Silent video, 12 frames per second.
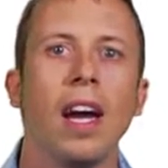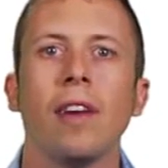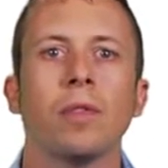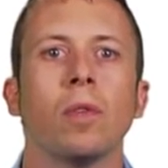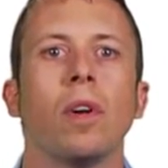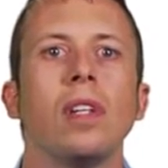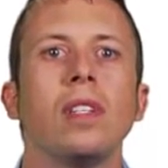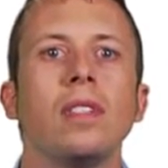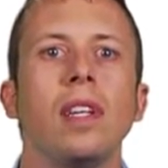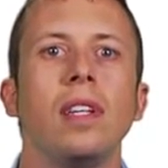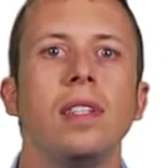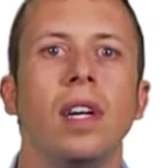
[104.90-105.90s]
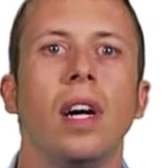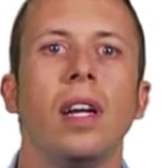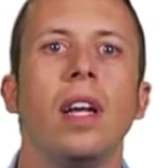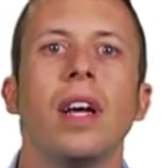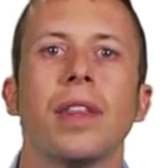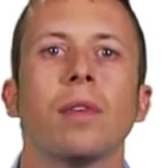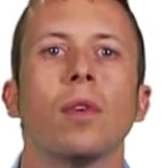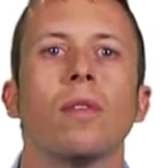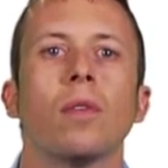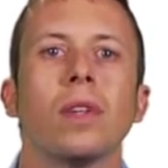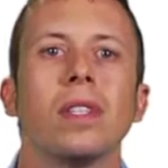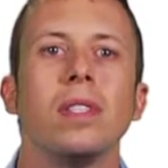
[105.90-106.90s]
After all is said and done, there are
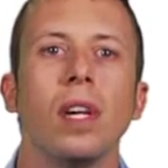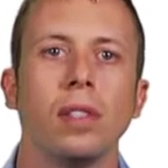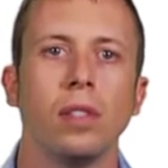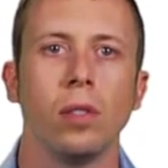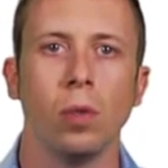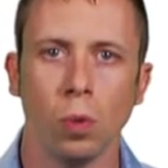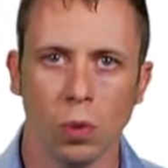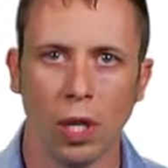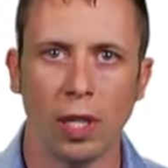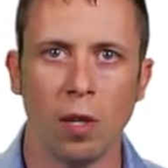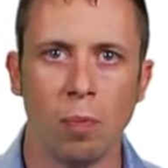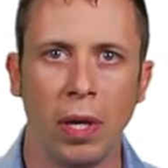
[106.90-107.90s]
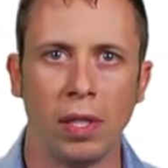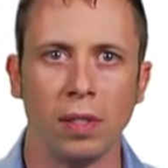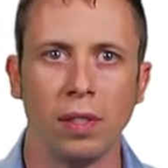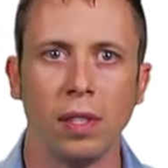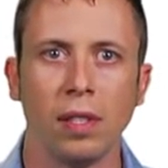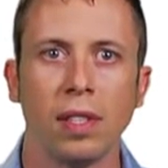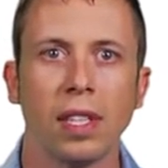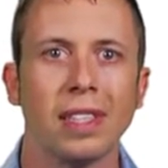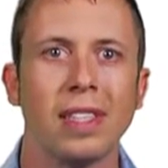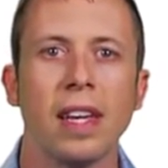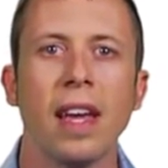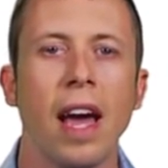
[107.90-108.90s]
over a dozen toolchain dependencies that can
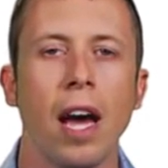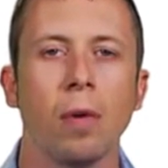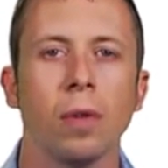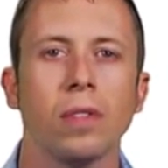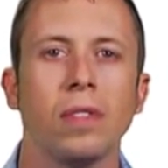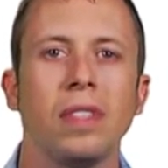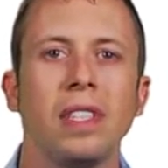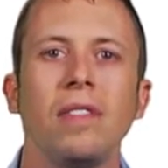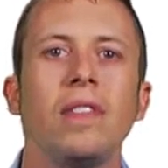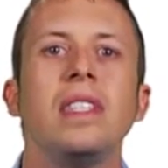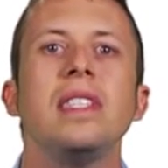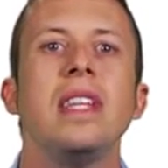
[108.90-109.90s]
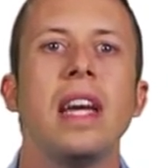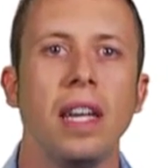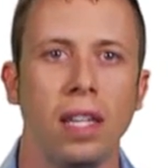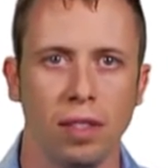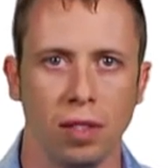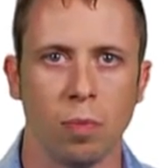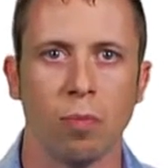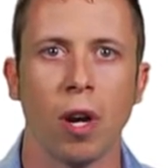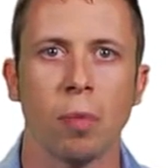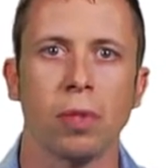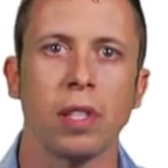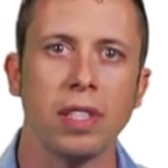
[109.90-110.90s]
take hours, even days, to
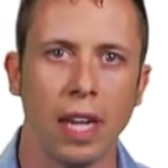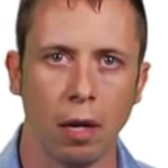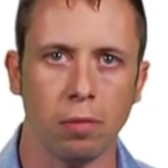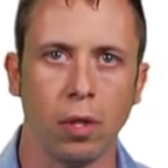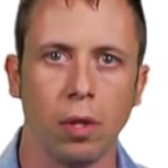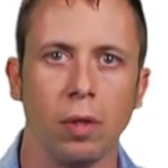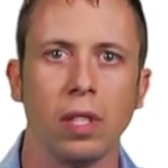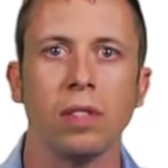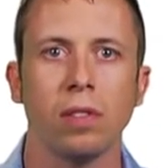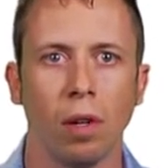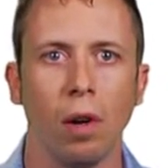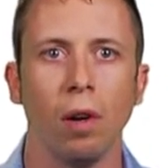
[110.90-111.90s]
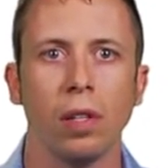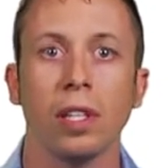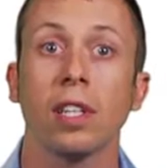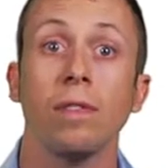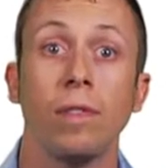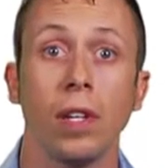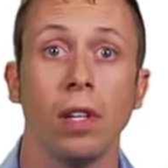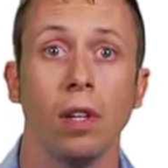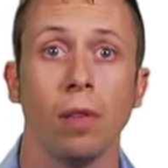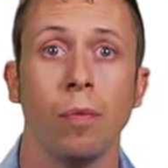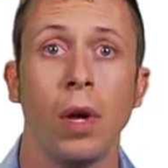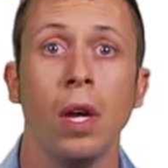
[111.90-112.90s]
properly download, install, and
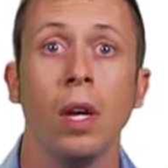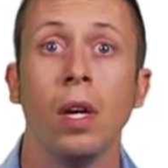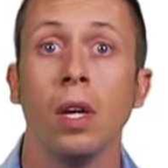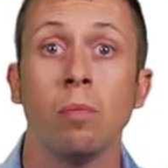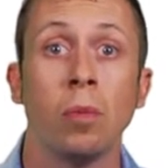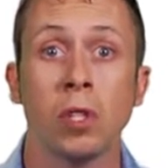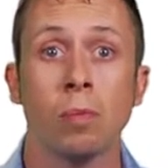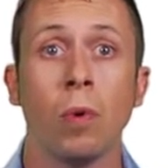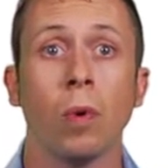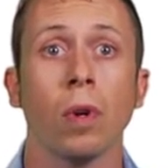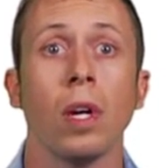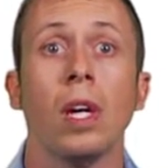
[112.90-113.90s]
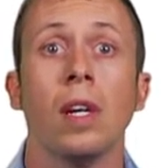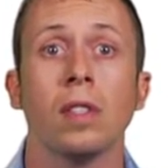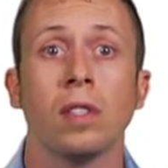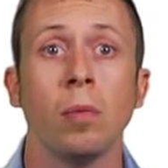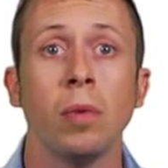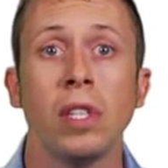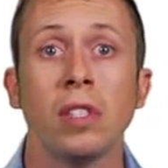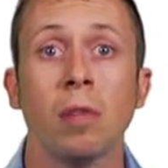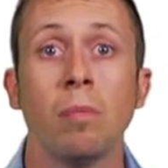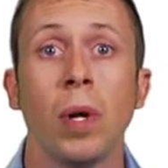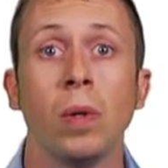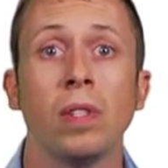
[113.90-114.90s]
configure. Much more, some of these
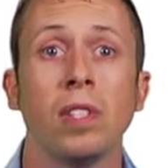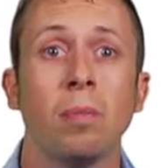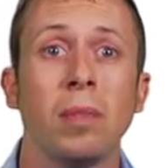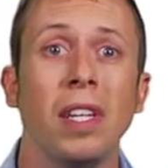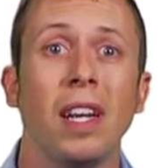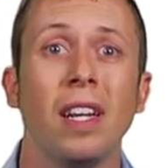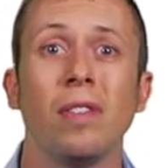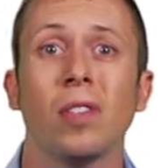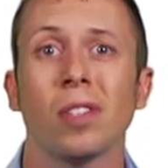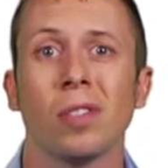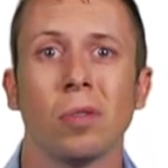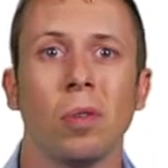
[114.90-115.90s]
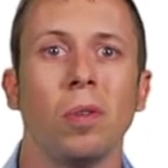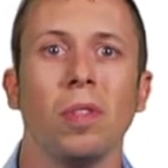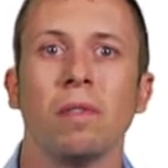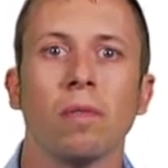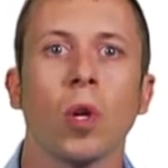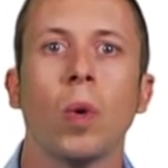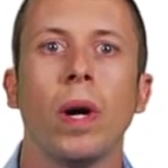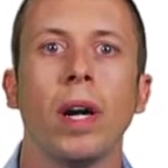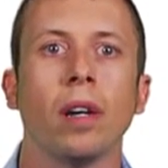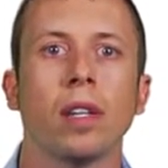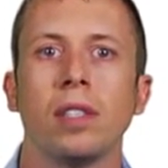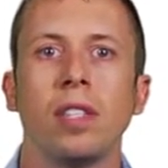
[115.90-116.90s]
components update out of your control and
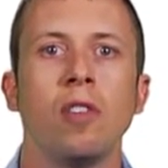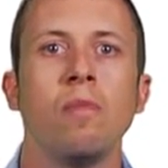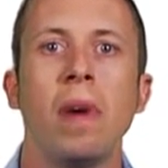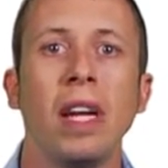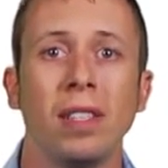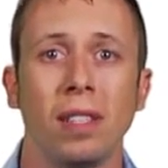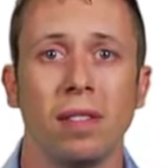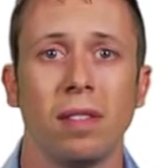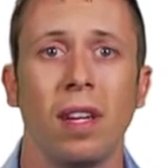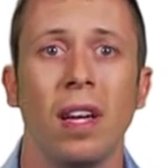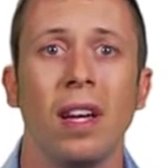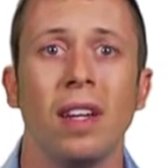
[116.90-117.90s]
require continued maintenance.